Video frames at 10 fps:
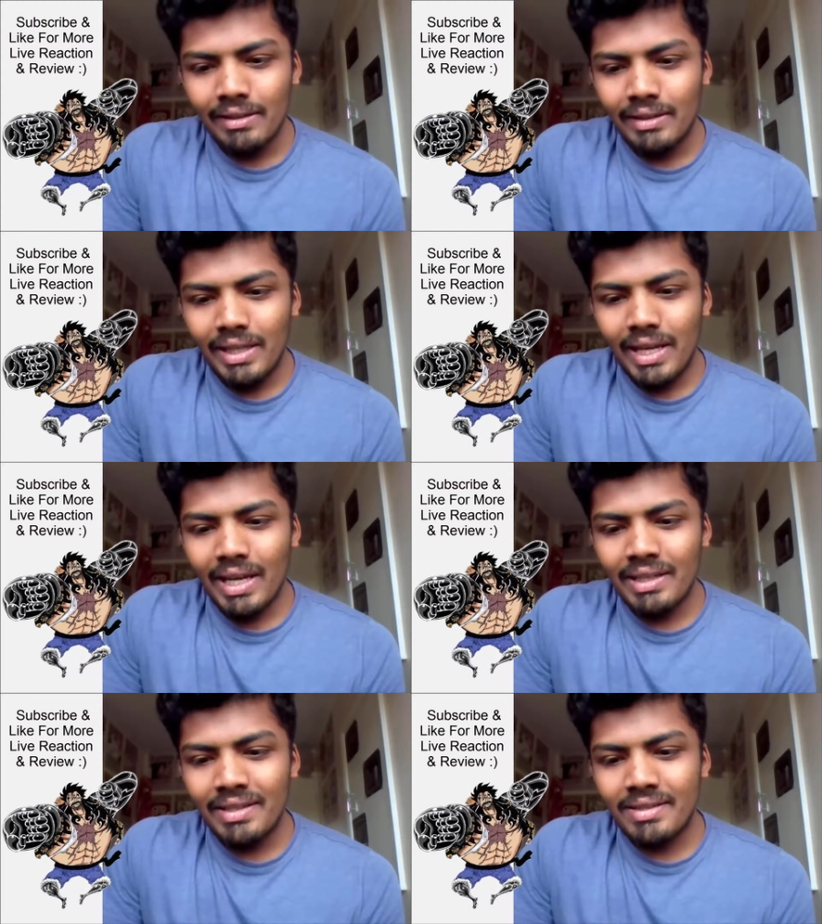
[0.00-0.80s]
the
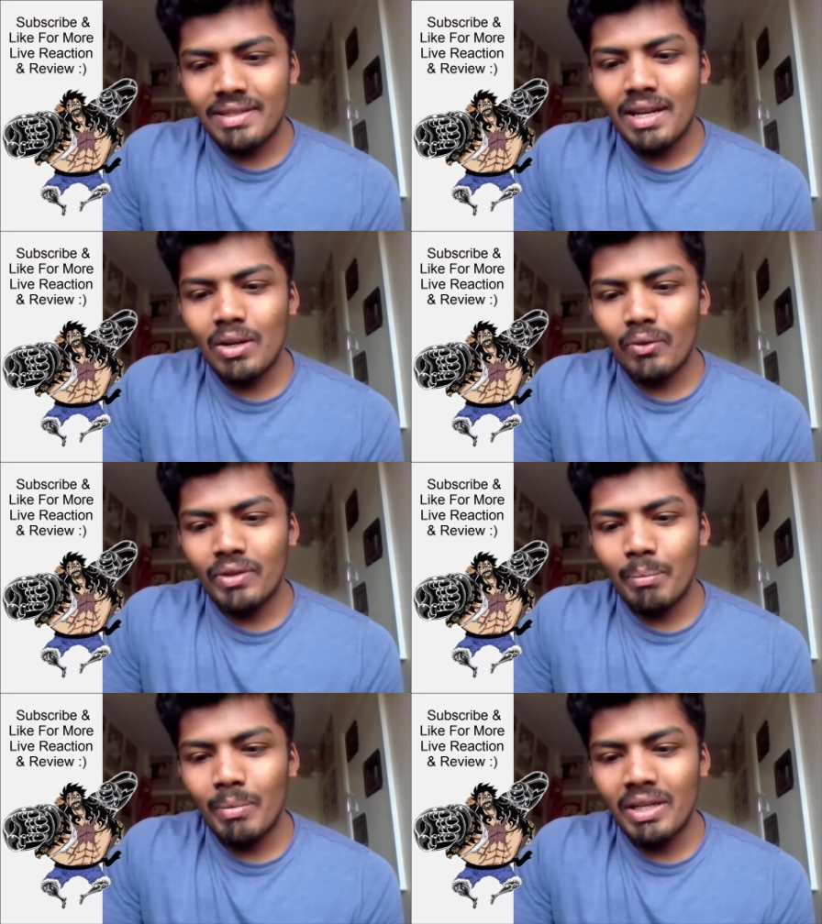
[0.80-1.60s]
eldest son of
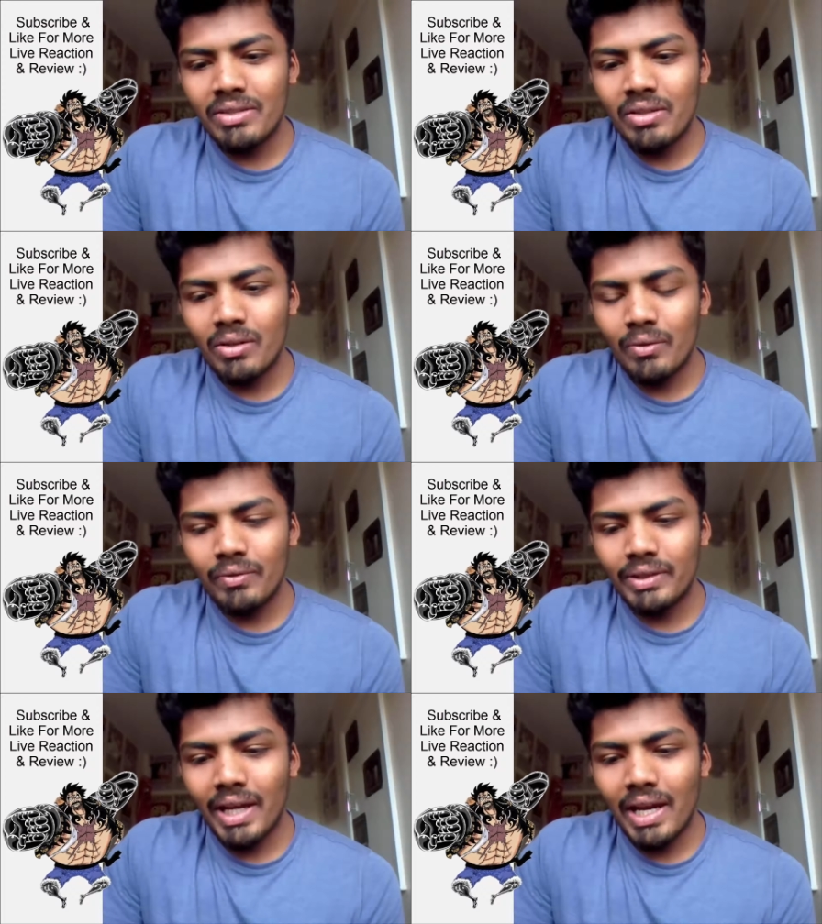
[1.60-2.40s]
the minister
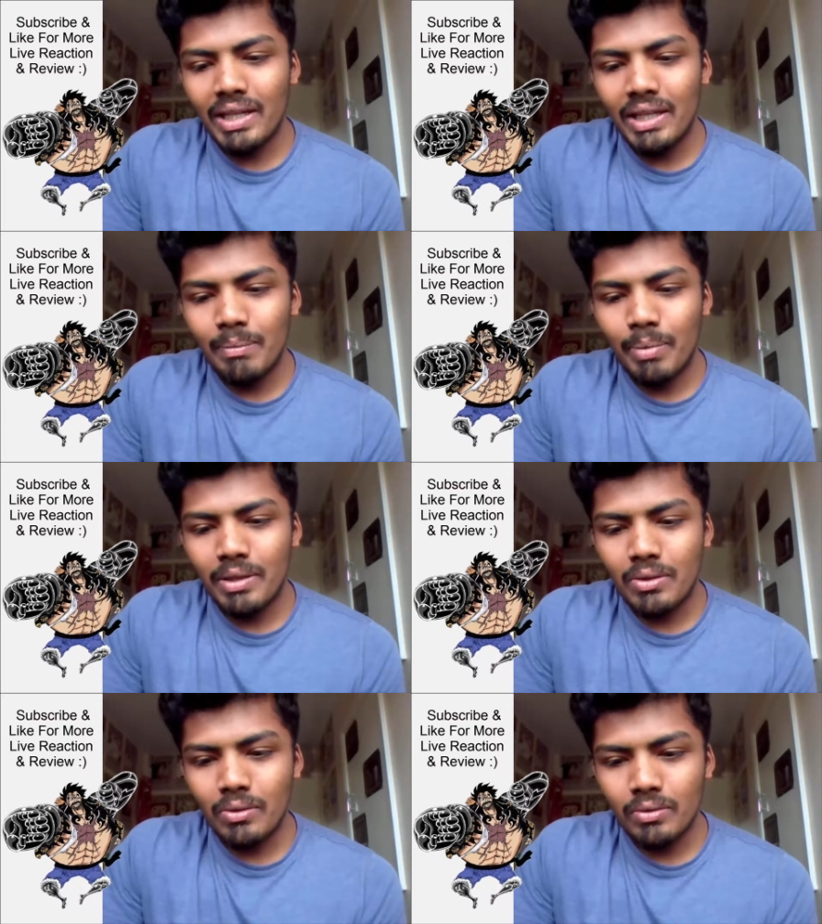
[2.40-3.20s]
of candy
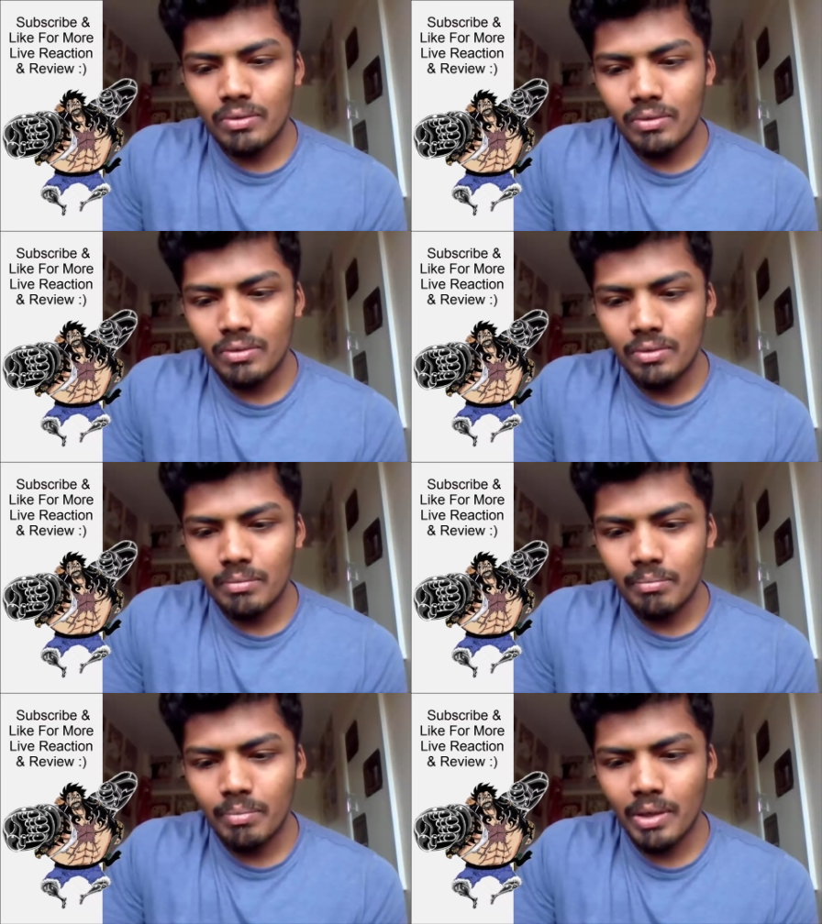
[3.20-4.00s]
petro
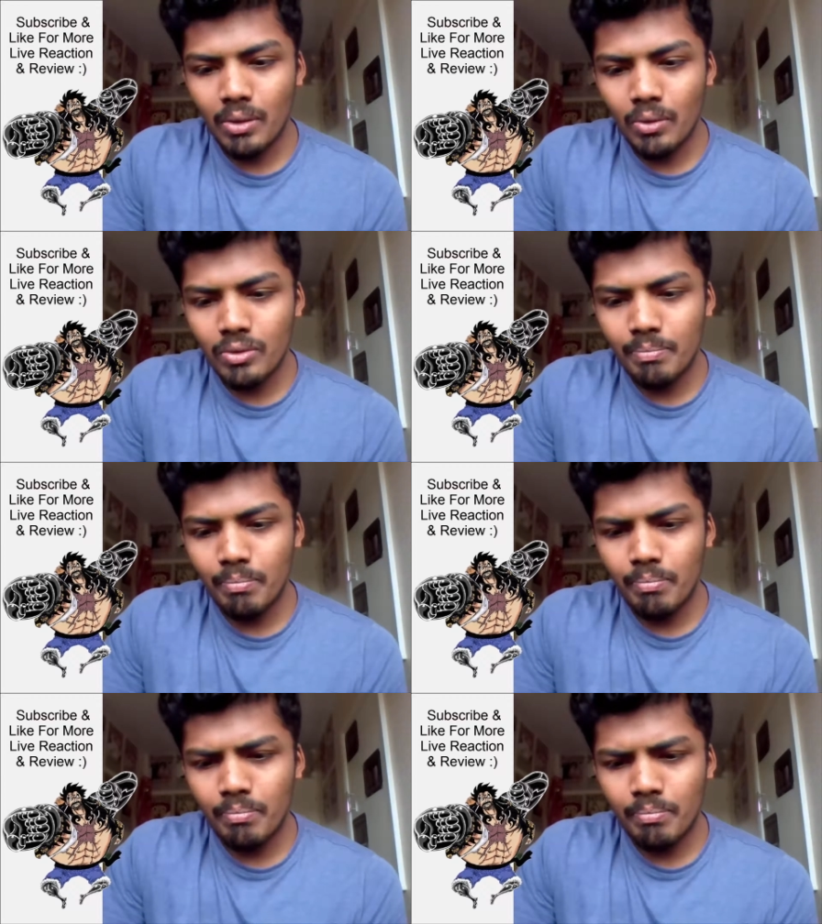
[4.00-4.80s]
peros
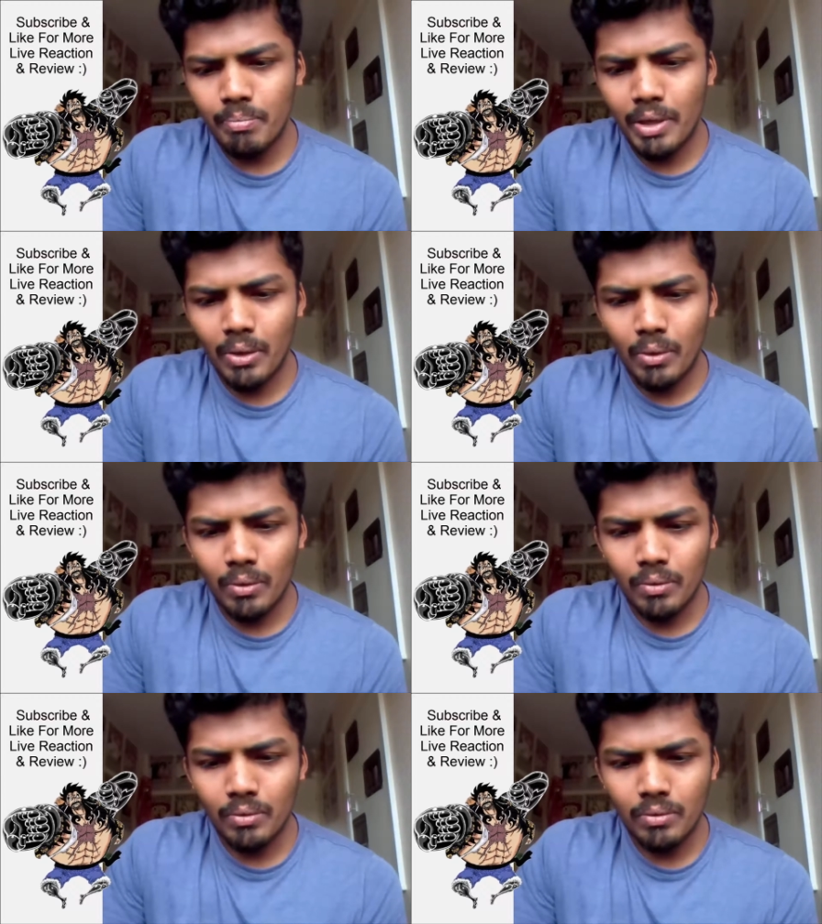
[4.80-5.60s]

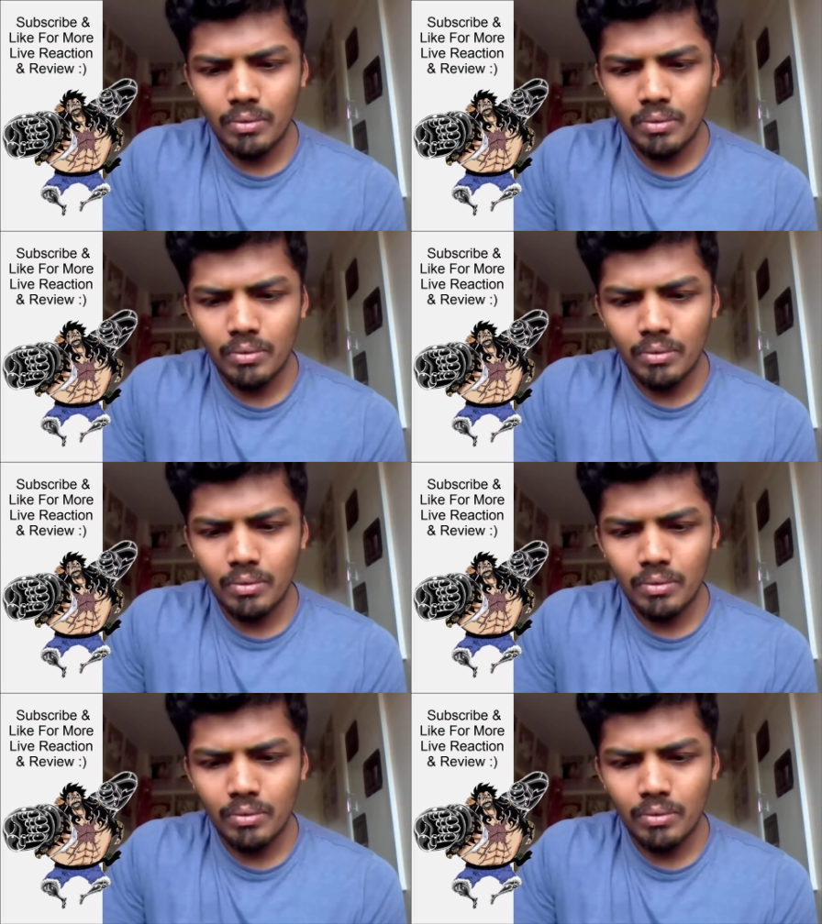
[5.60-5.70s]
pero